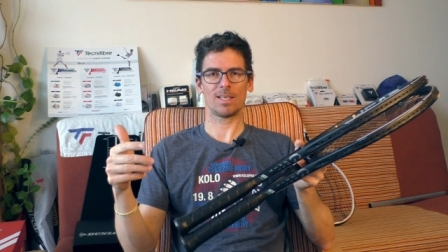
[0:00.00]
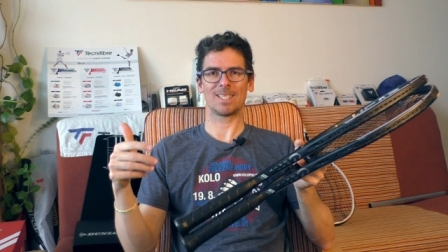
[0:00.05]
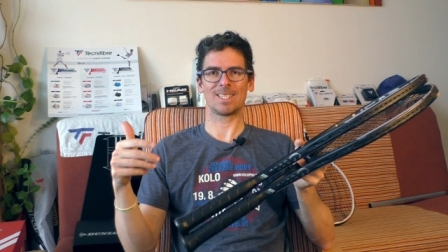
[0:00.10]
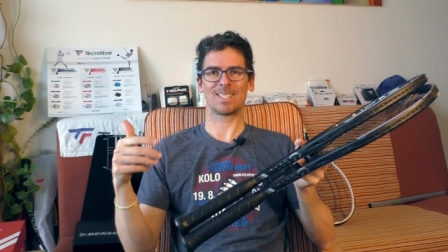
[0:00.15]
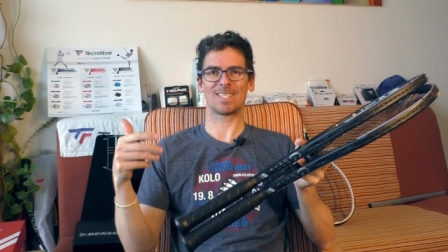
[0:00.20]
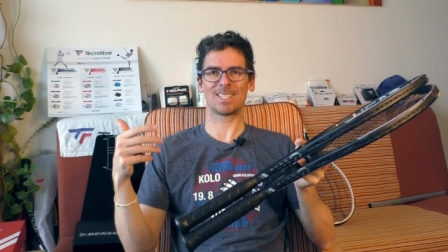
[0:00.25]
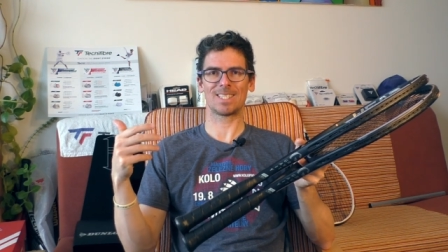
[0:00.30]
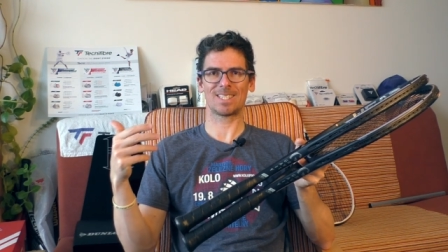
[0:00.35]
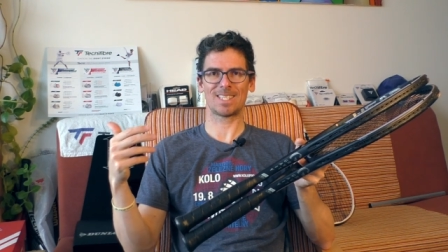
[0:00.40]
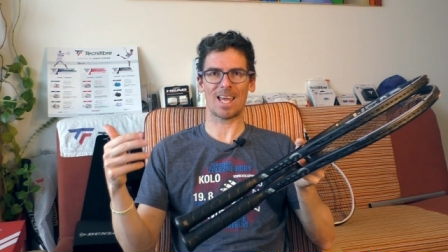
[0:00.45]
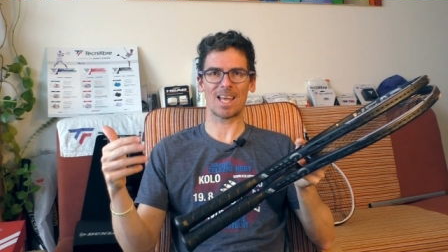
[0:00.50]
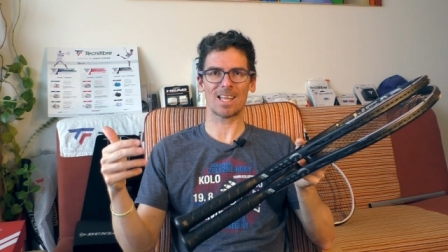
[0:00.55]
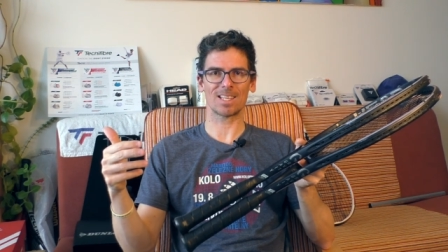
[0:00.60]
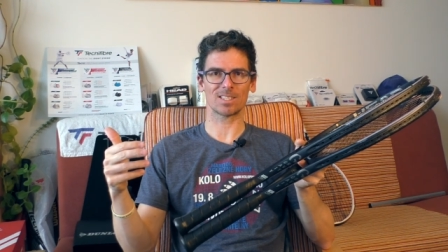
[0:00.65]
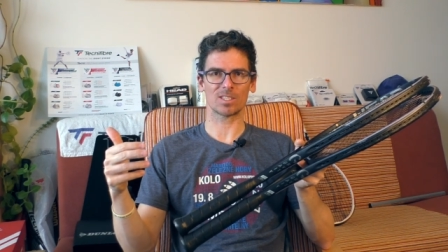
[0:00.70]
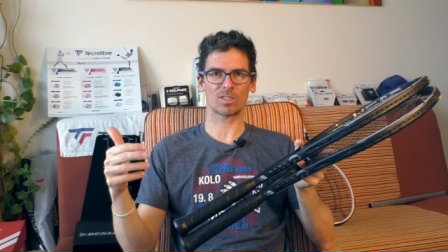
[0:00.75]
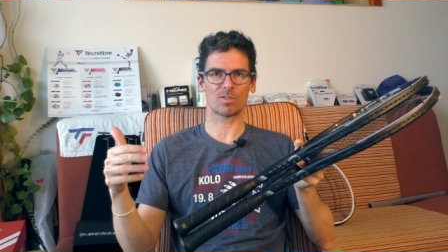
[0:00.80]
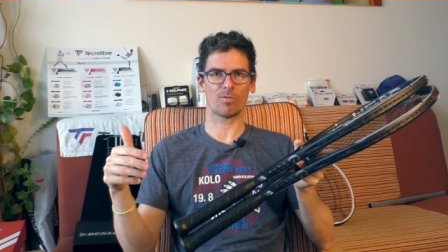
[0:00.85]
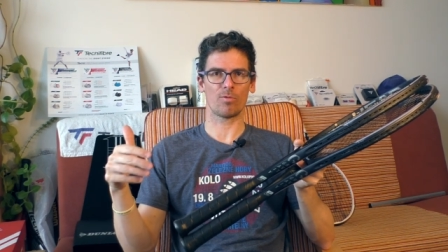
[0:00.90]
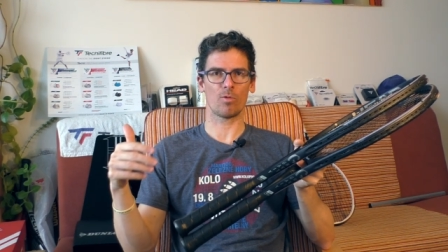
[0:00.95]

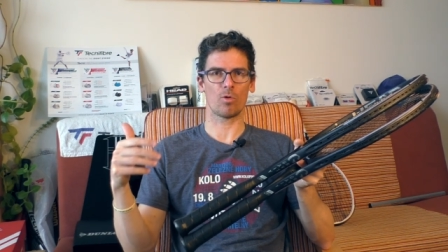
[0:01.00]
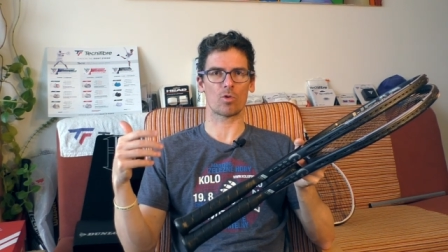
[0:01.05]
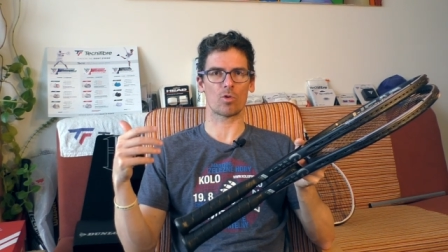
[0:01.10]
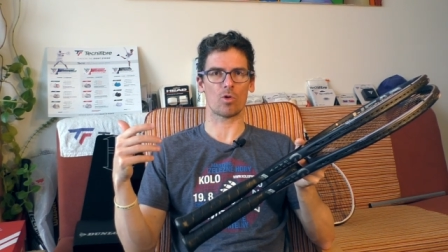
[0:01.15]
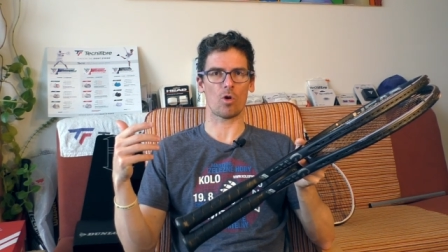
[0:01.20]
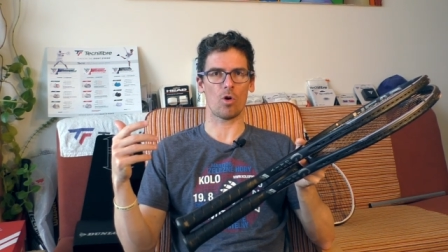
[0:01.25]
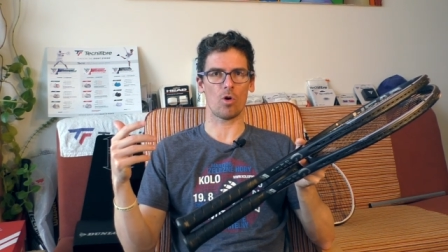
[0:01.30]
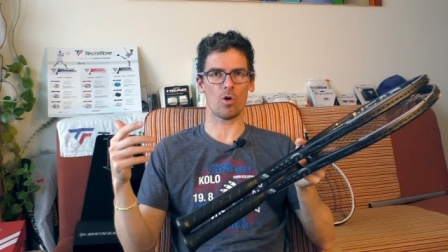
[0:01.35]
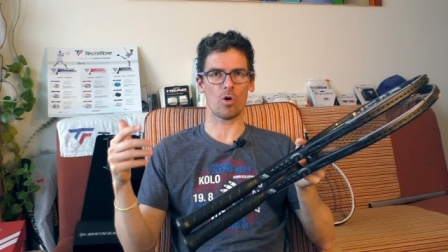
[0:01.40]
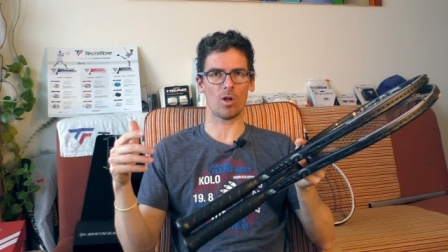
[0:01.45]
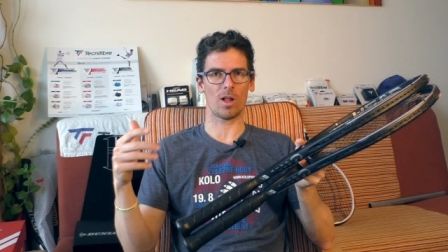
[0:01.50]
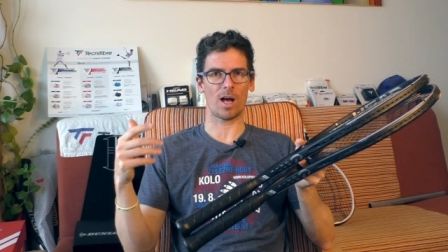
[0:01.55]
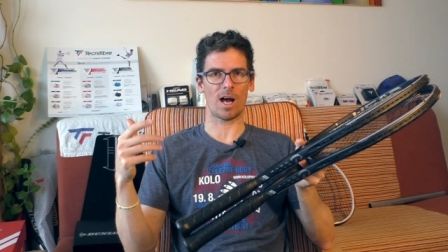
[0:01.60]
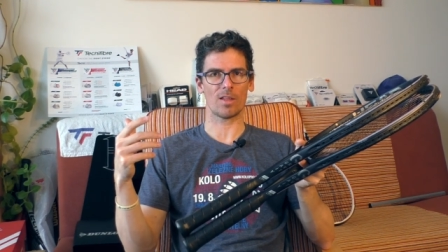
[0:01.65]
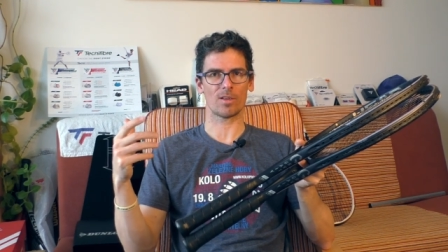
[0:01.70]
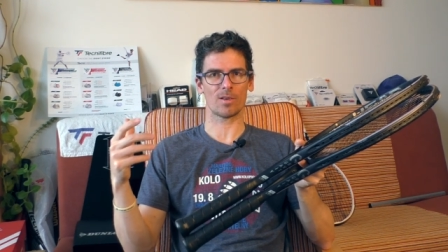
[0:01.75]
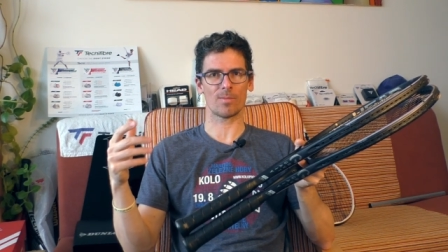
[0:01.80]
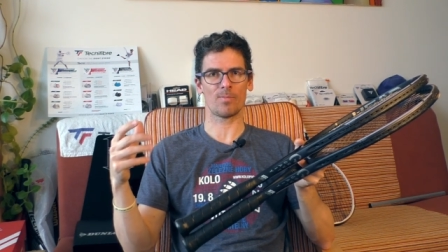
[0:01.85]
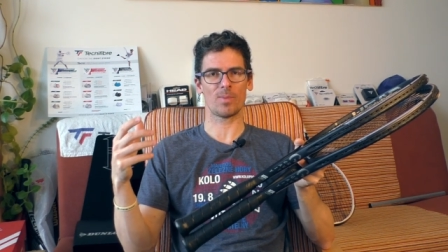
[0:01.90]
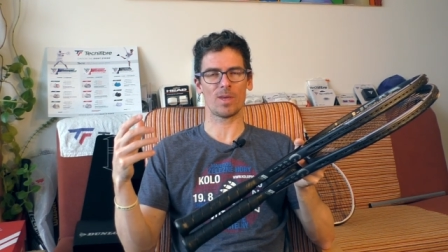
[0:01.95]
sense for all
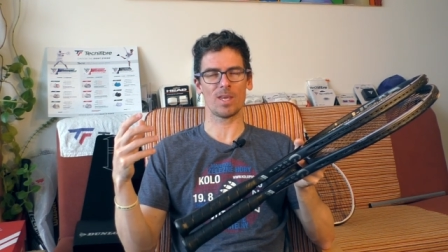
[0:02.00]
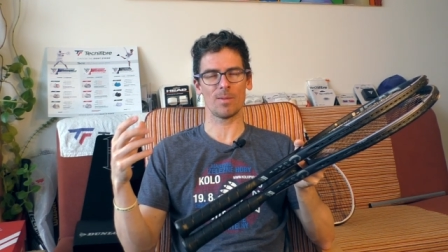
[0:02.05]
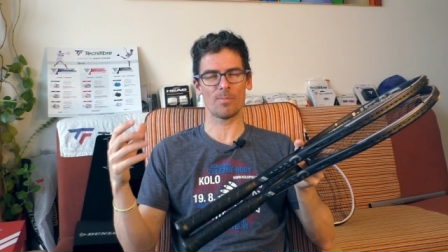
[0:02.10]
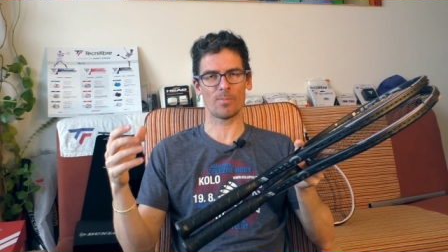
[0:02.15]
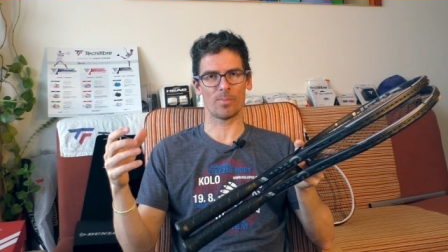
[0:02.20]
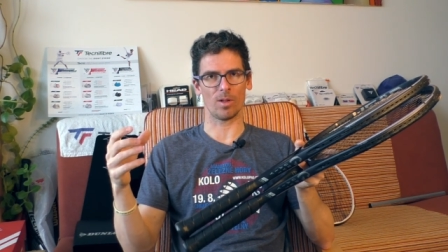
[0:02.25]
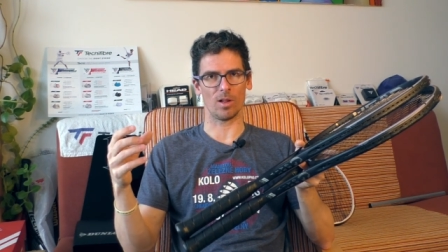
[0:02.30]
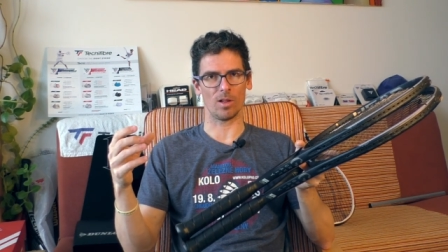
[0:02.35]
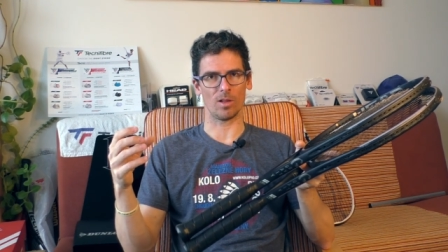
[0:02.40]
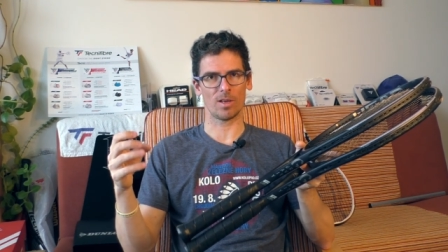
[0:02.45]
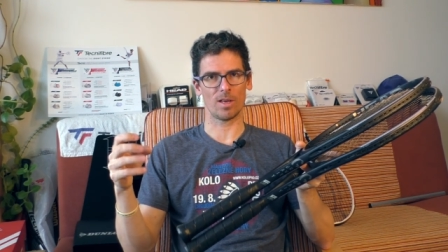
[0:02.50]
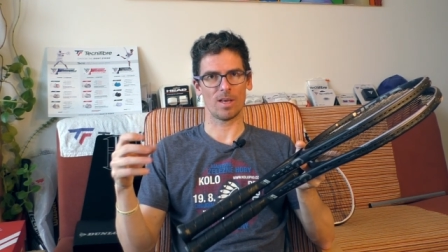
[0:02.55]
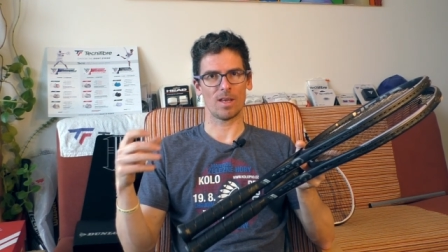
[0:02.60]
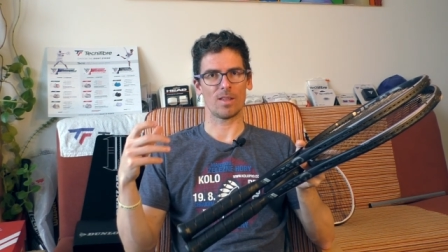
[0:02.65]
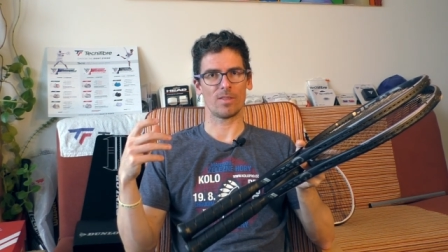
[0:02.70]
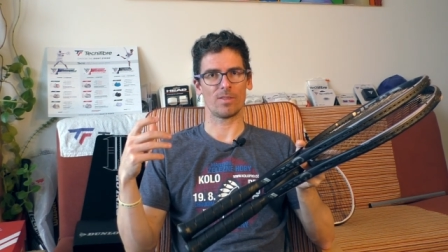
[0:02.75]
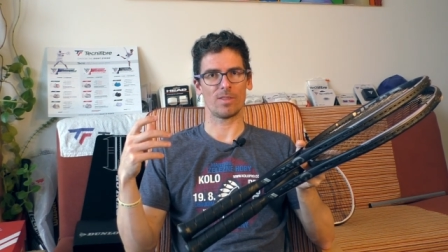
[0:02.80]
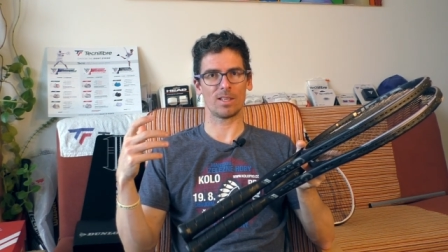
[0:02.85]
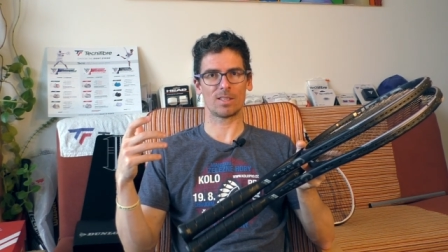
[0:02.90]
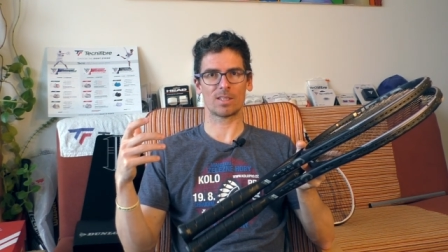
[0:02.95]
other people
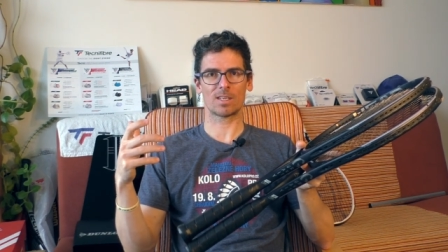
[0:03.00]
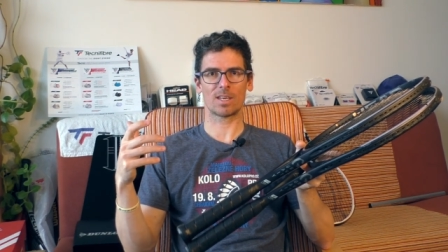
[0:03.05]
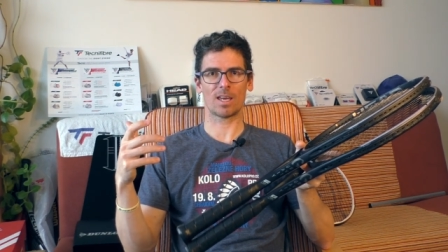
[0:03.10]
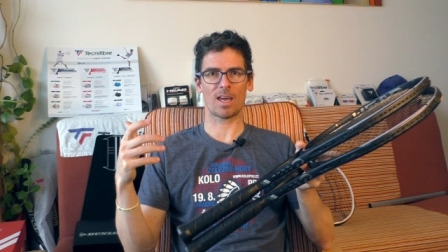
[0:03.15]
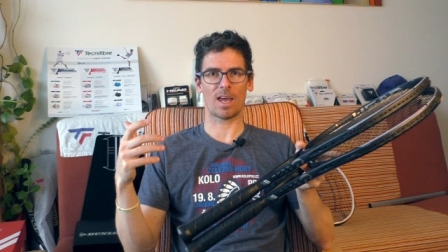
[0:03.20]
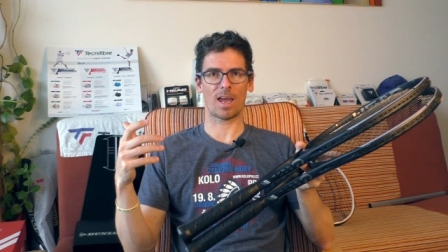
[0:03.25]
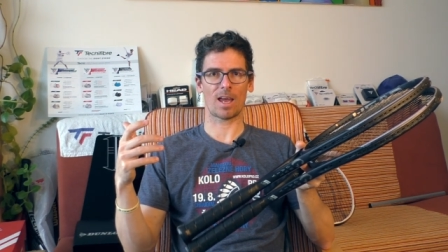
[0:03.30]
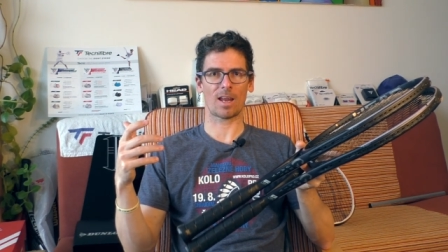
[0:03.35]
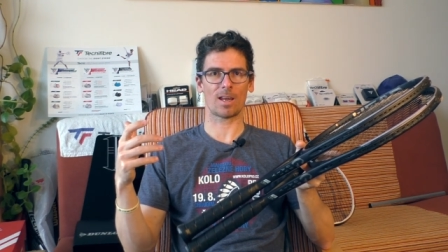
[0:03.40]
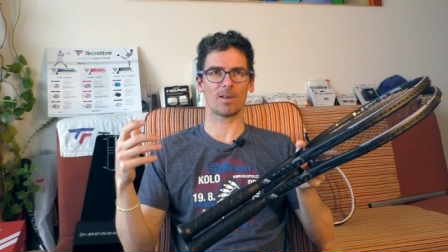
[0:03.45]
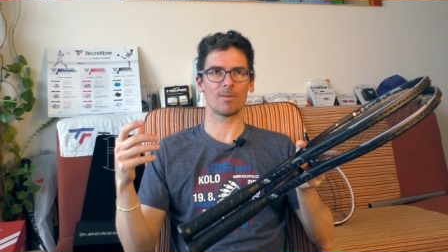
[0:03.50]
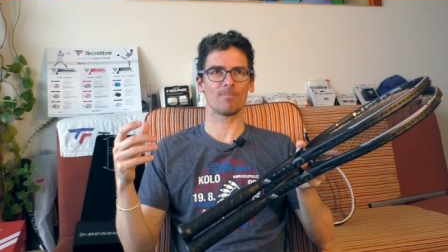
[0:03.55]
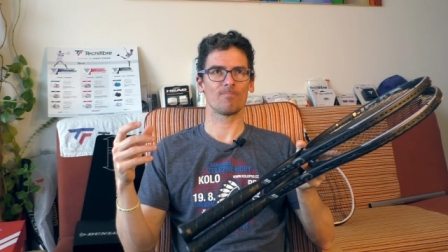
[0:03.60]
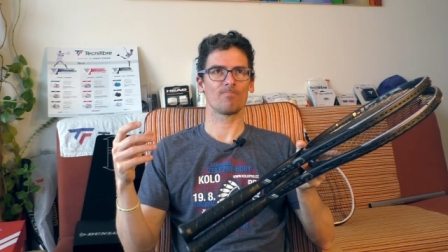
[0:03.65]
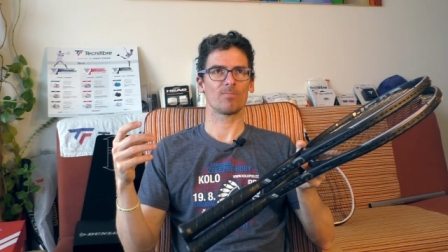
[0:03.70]
that can